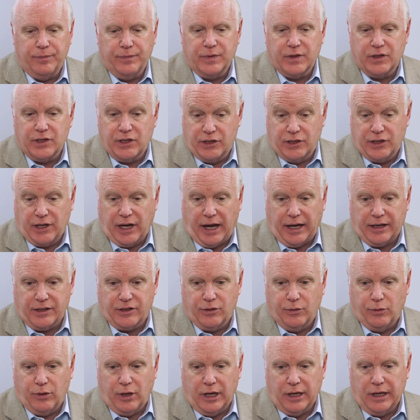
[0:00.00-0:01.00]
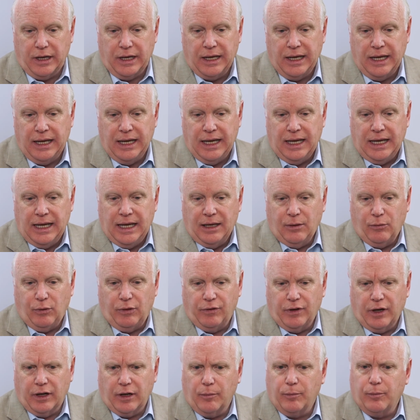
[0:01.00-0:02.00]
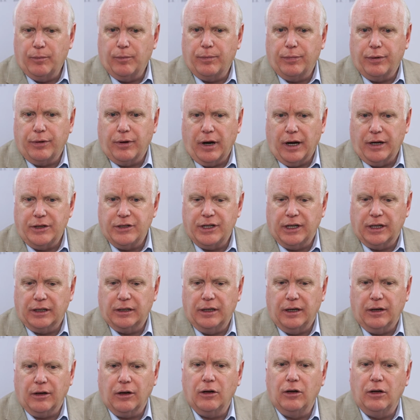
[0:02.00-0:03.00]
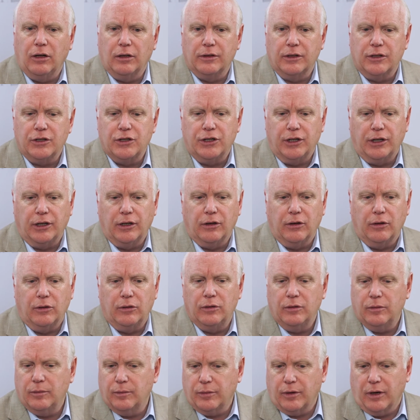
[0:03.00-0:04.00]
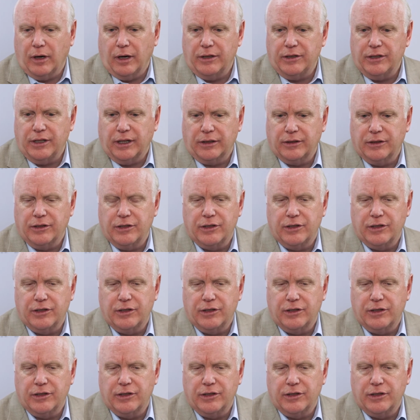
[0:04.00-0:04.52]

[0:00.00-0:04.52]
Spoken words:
Saskatchewan, we've got a project there called the Chico project.